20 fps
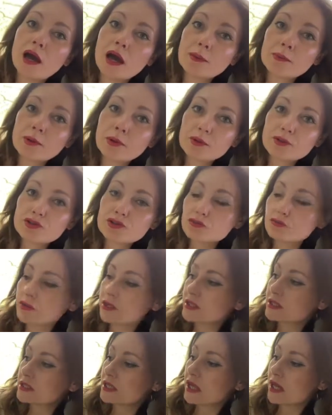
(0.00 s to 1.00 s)
going to
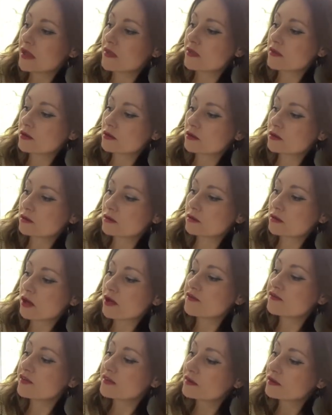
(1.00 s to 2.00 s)
read In the
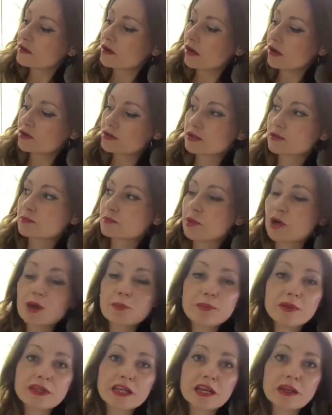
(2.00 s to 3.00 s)
Life in the Garden by
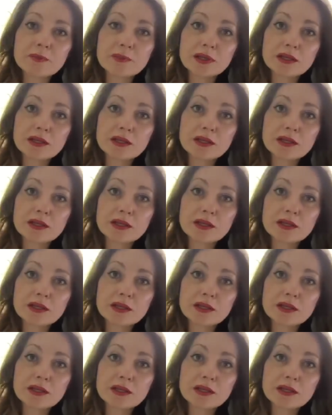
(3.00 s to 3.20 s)
Penelope